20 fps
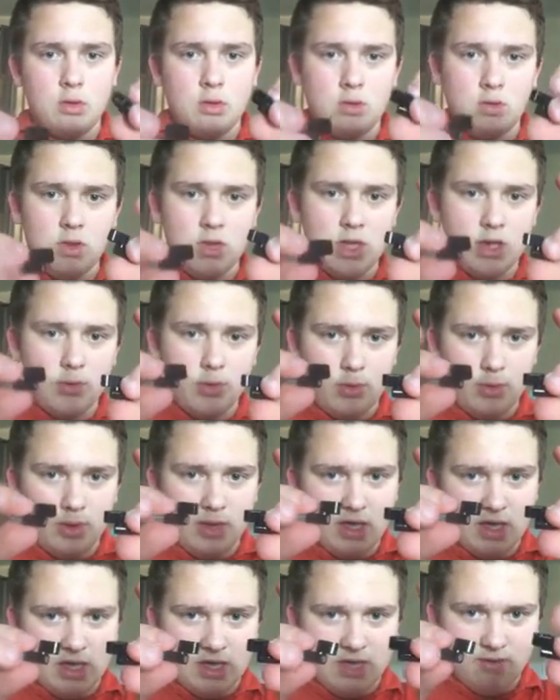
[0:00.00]
That way we
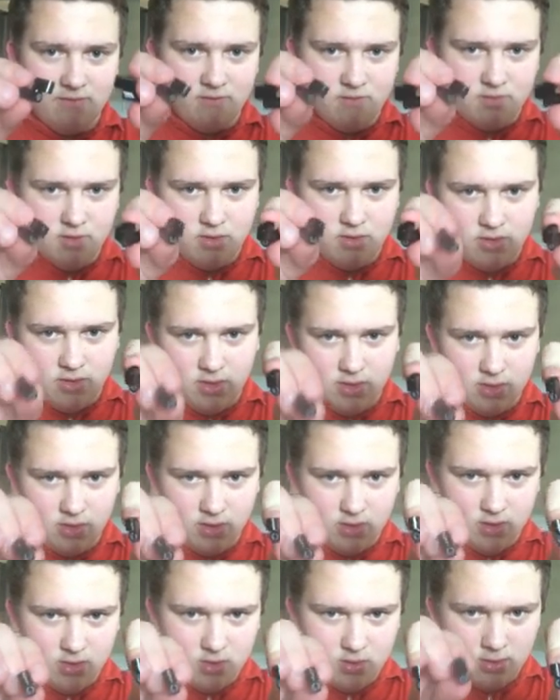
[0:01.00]
have
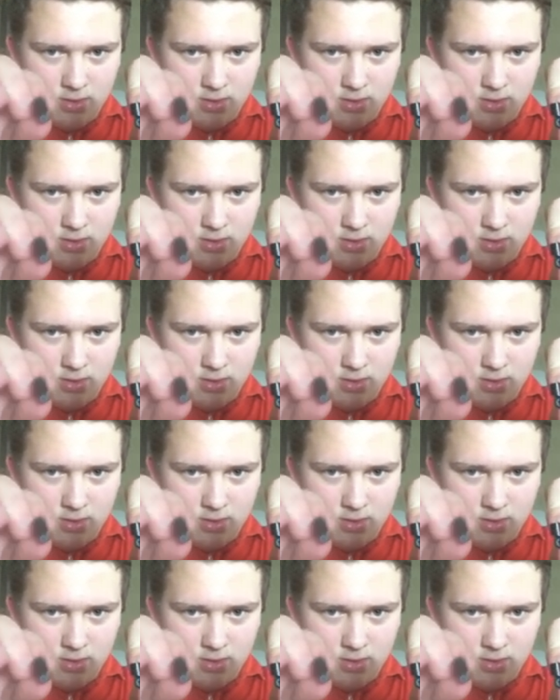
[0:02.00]
this.